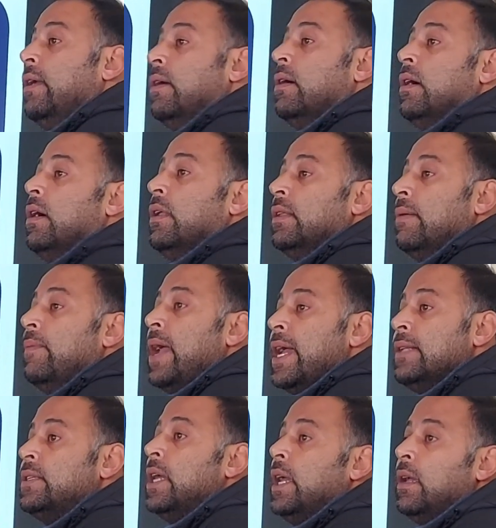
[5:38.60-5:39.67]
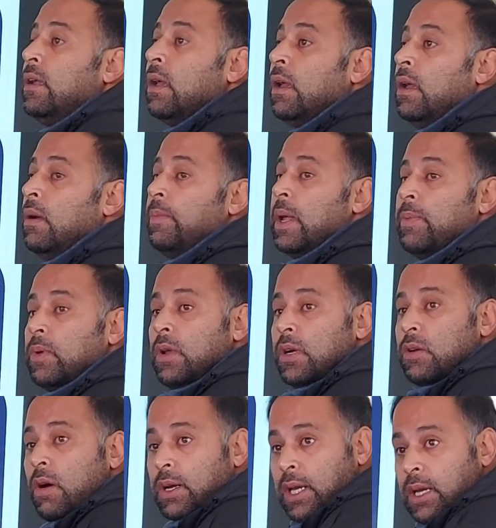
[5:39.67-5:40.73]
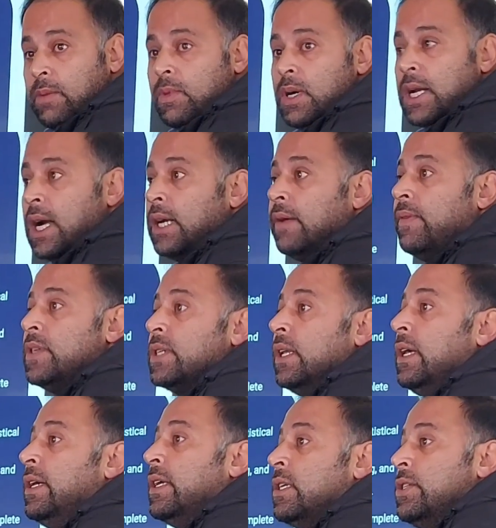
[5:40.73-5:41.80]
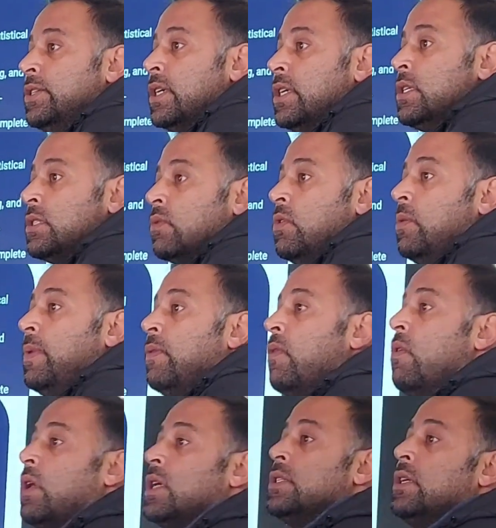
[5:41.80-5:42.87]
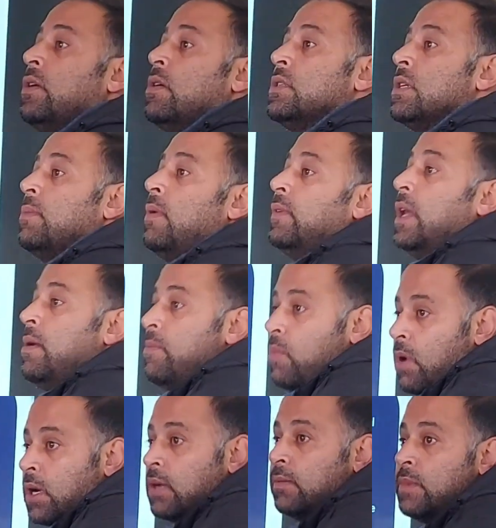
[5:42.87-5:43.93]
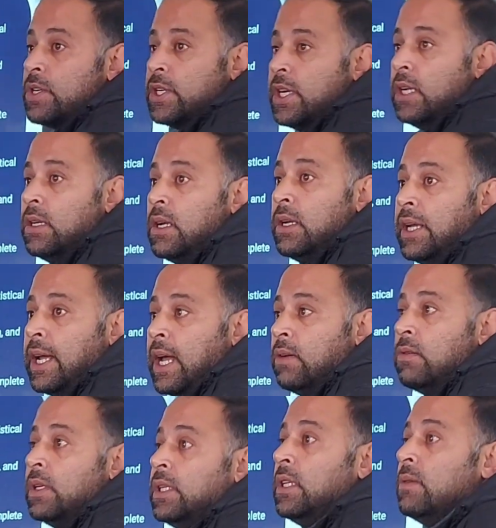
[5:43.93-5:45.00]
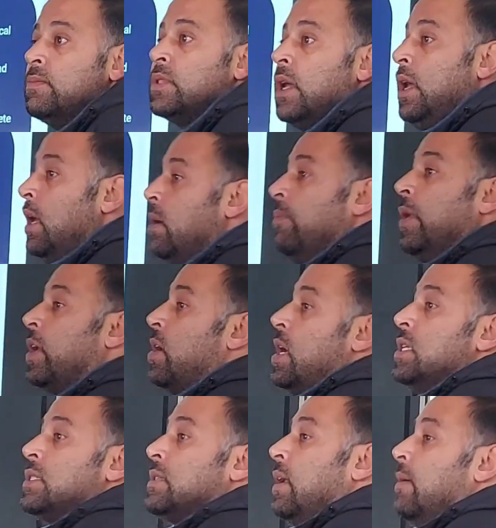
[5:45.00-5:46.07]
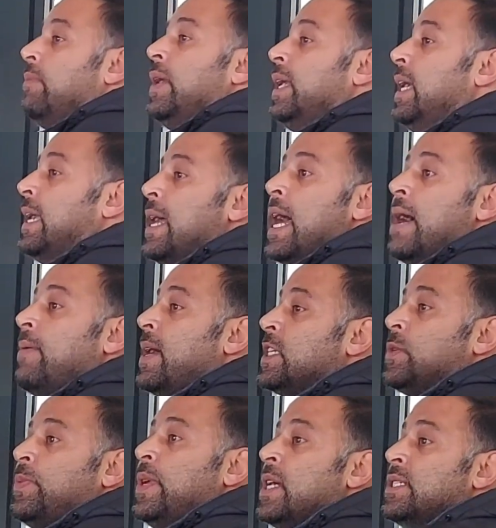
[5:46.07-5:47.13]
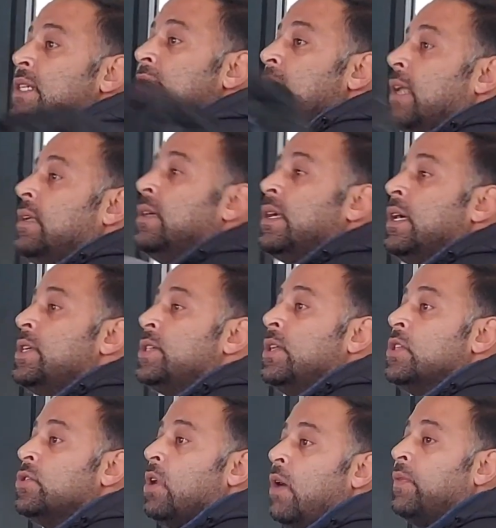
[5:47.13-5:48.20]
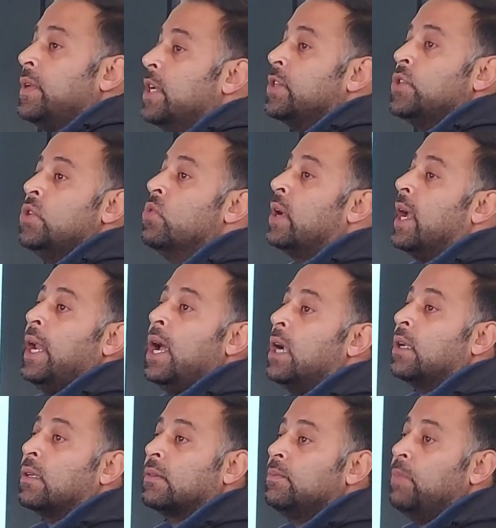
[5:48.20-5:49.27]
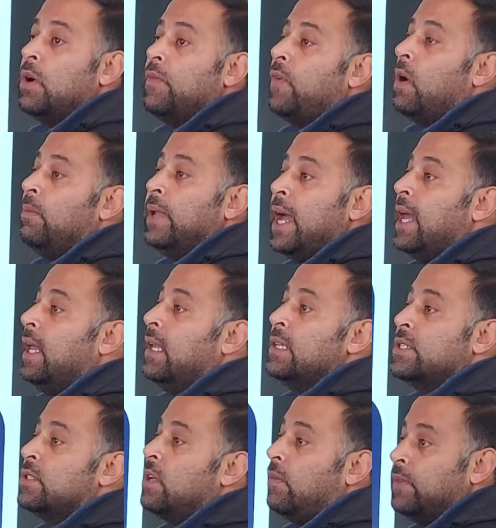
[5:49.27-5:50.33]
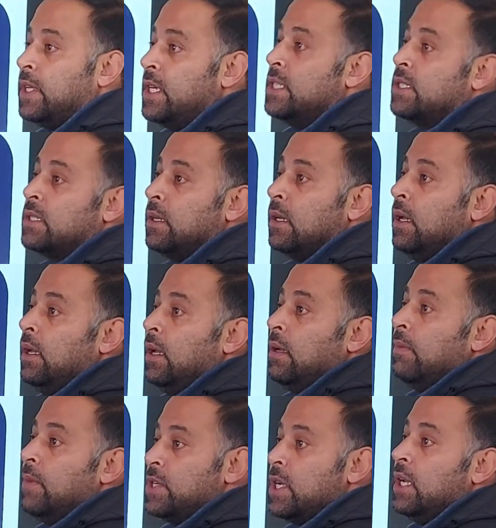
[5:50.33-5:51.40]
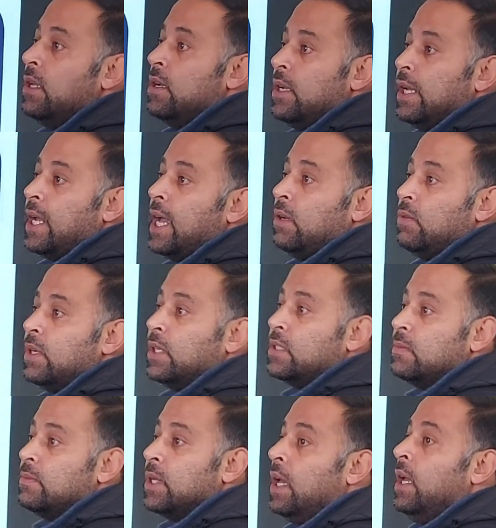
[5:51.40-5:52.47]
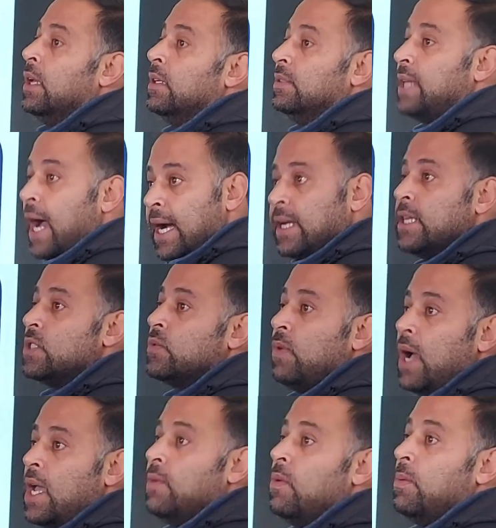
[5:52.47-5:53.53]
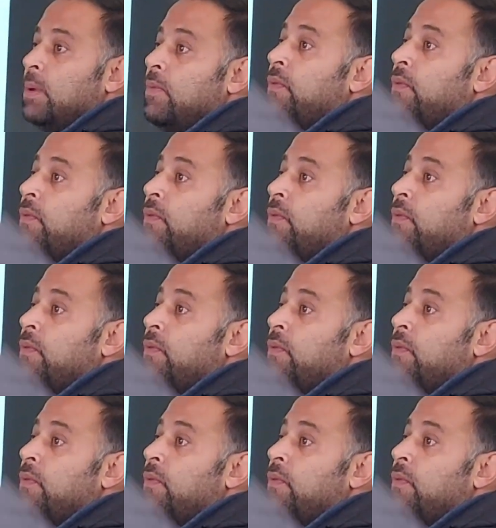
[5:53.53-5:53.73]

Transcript: the main thing, people are talking about artificial intelligence. We'll be focusing on some of the important machine learning algorithms because we need to have SPSS and the traditional softwares. You cannot perform the analysis of these machine learning algorithms. That is why we'll be